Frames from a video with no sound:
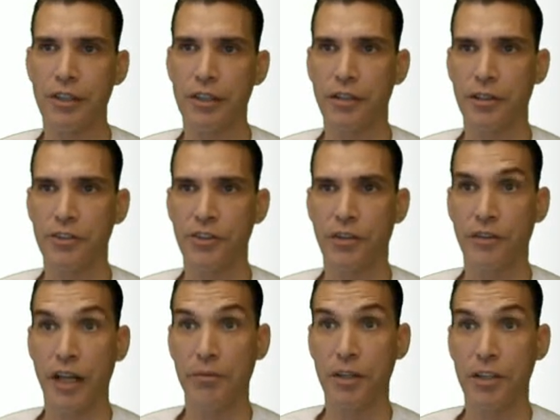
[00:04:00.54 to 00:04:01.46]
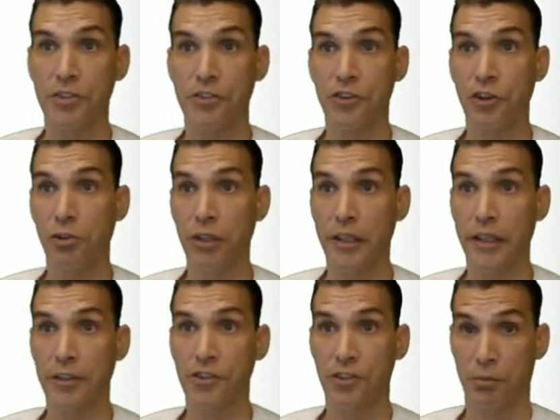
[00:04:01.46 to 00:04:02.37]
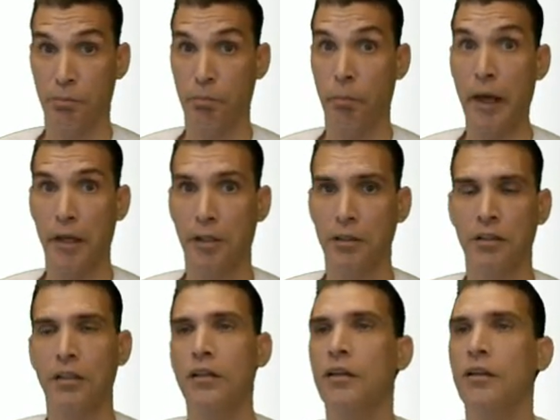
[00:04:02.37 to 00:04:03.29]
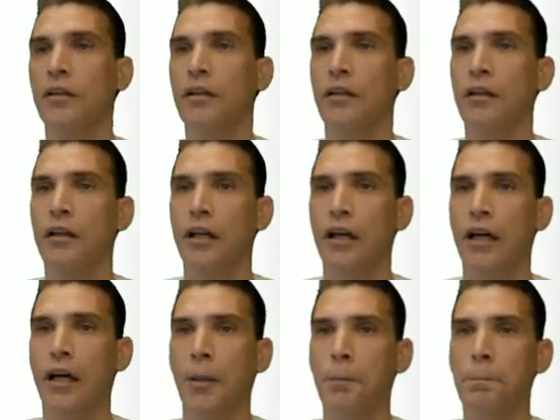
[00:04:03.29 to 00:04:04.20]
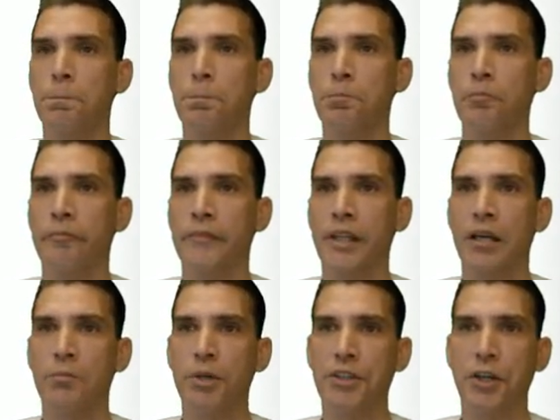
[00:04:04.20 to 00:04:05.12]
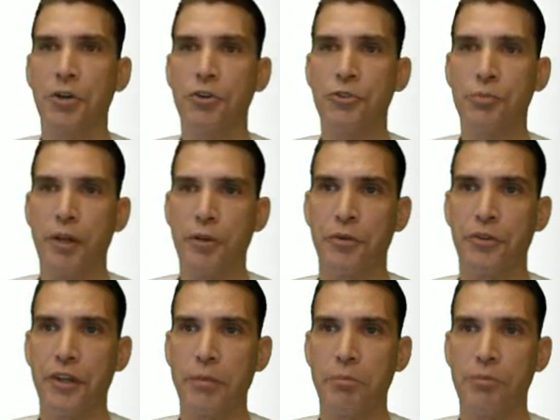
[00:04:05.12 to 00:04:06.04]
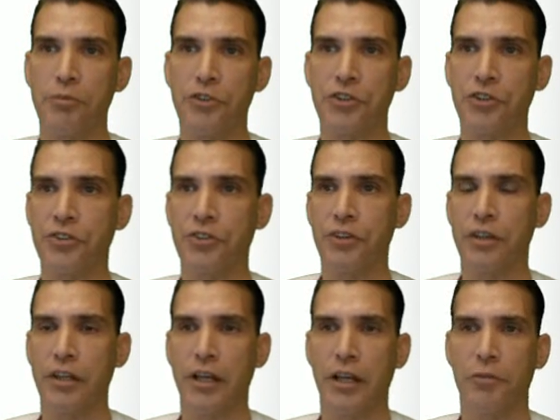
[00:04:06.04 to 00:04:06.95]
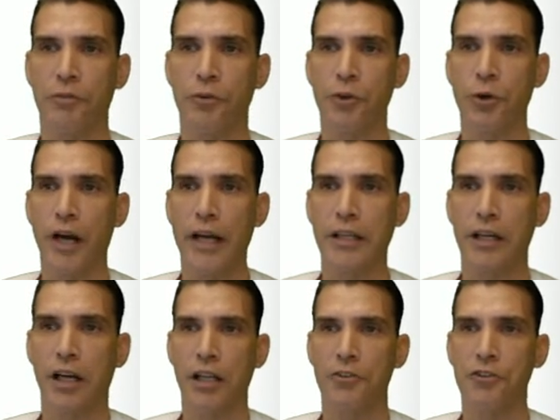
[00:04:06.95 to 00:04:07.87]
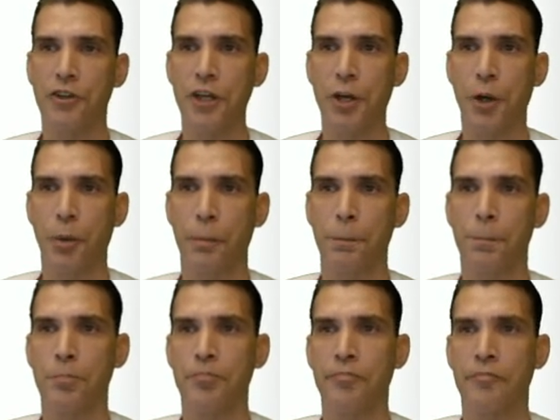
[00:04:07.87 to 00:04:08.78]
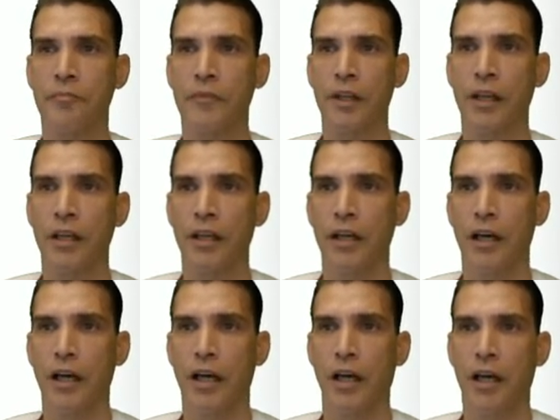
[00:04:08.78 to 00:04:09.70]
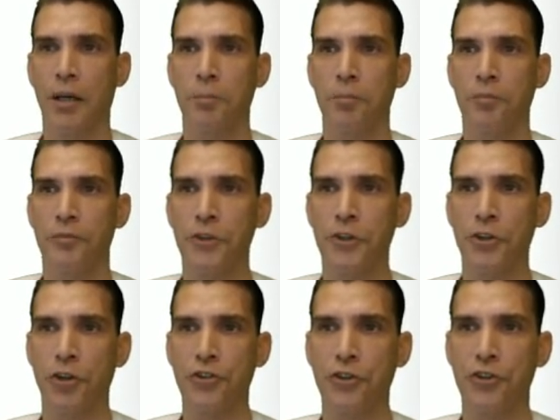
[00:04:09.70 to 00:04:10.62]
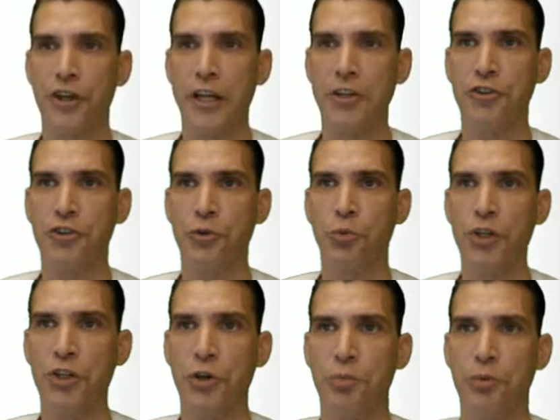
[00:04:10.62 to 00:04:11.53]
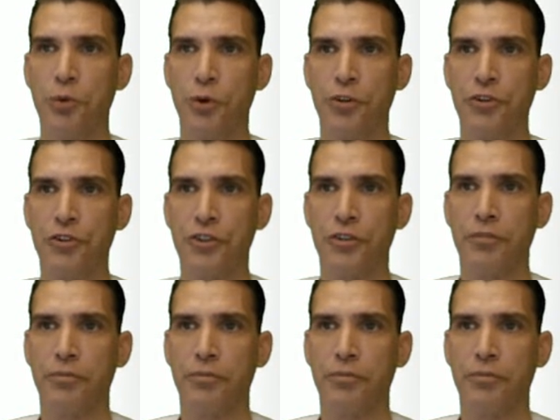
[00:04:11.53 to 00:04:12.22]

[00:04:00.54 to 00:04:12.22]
you know, because they've named it Snow Linux Metal. Um, but there are some other things uh, for your icons here. Um, you can also change the window borders,